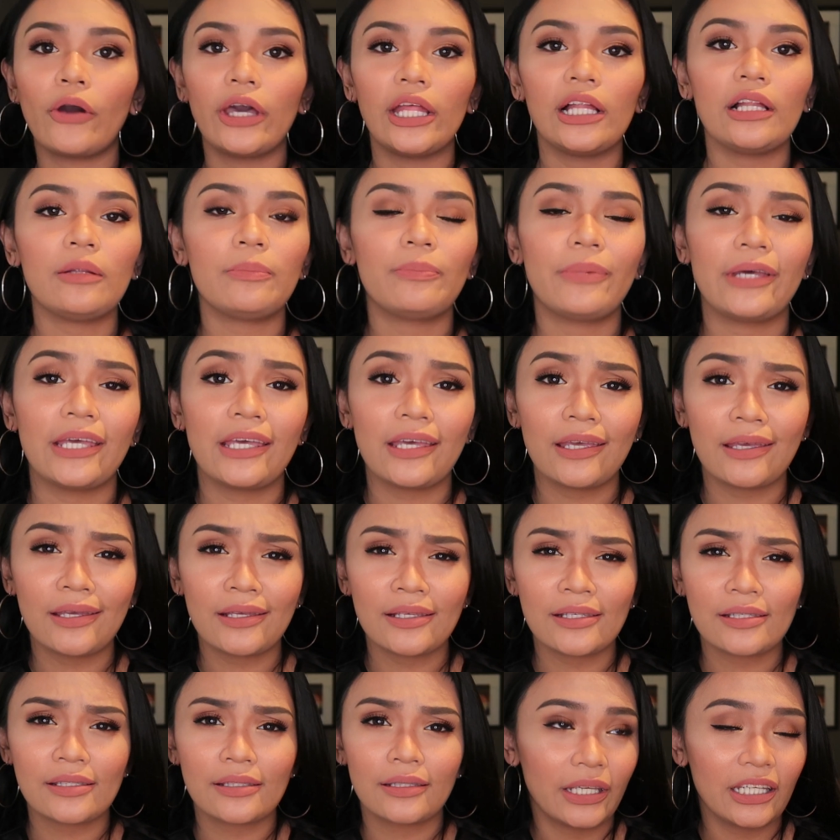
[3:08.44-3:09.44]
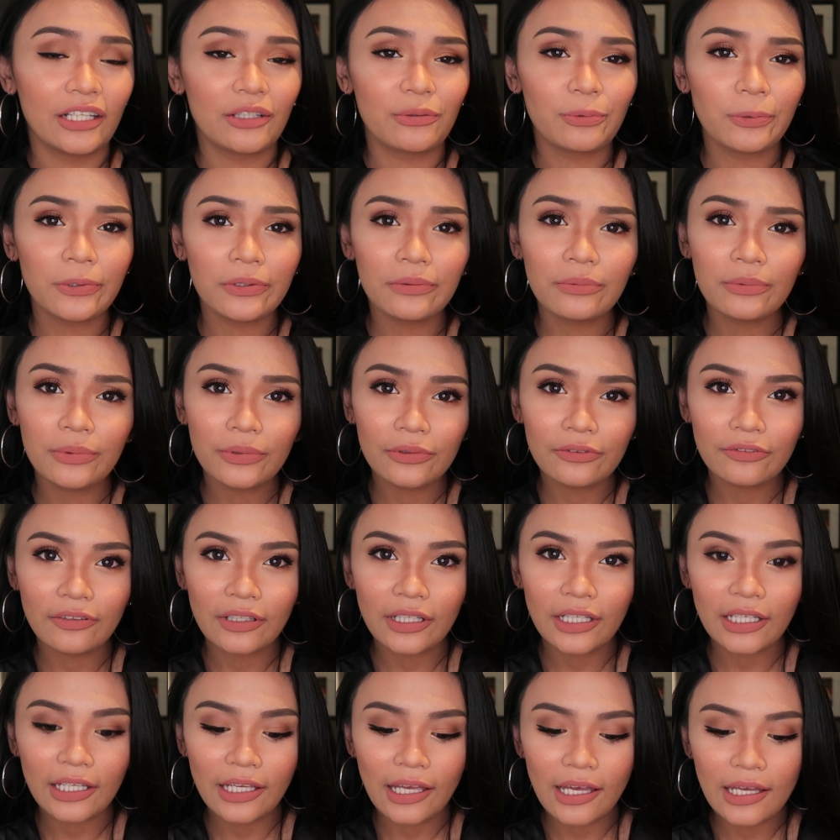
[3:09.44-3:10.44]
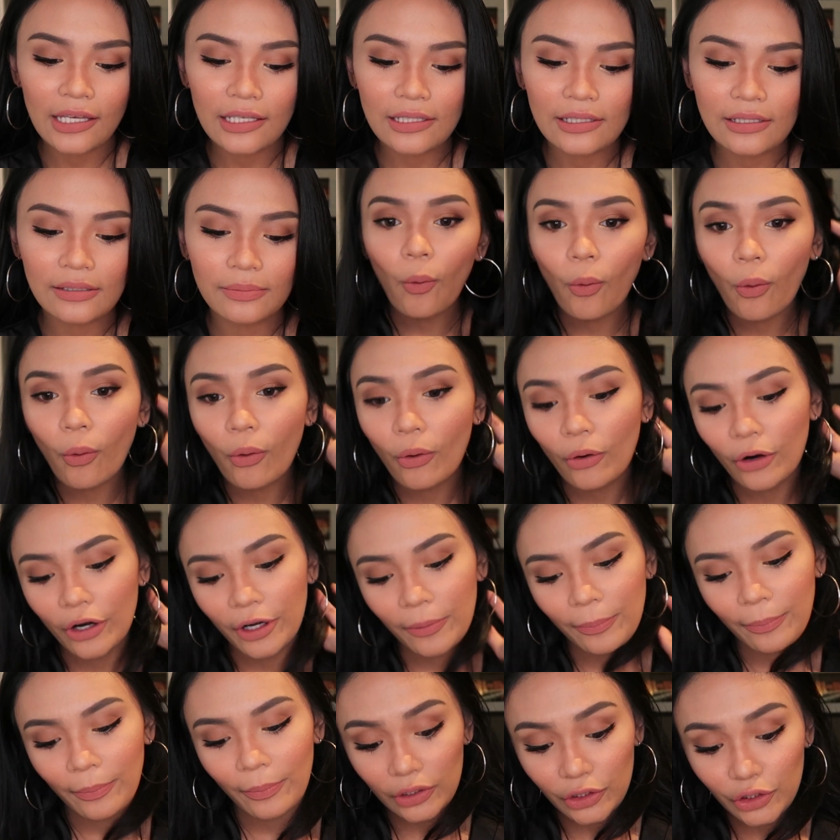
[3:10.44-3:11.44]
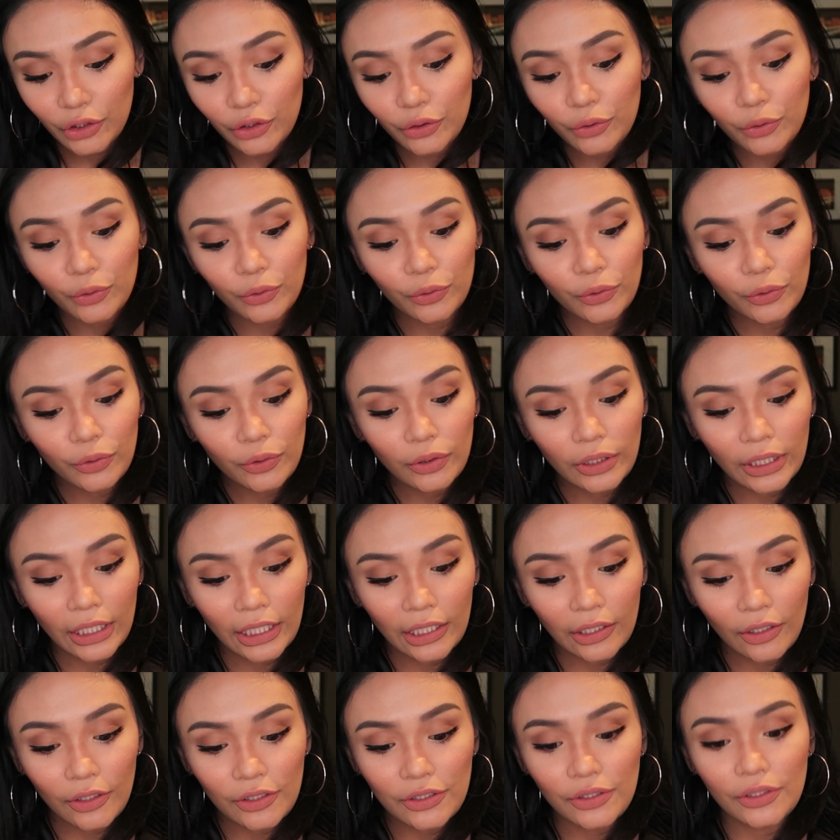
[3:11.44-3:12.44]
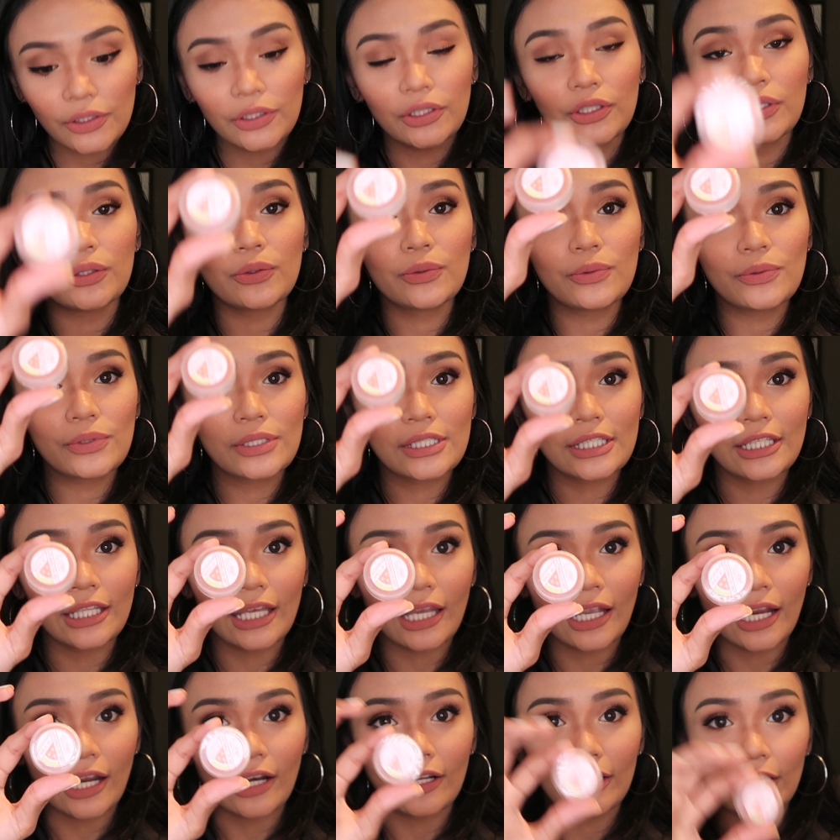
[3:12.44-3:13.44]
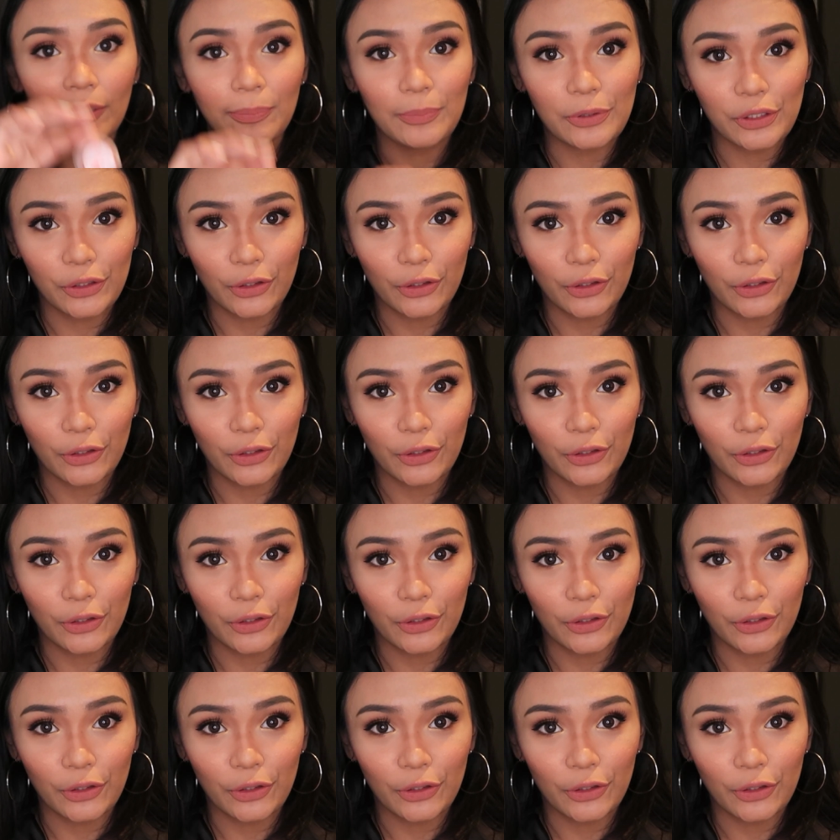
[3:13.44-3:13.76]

oil-based makeup remover, I guess, or you can also use their lip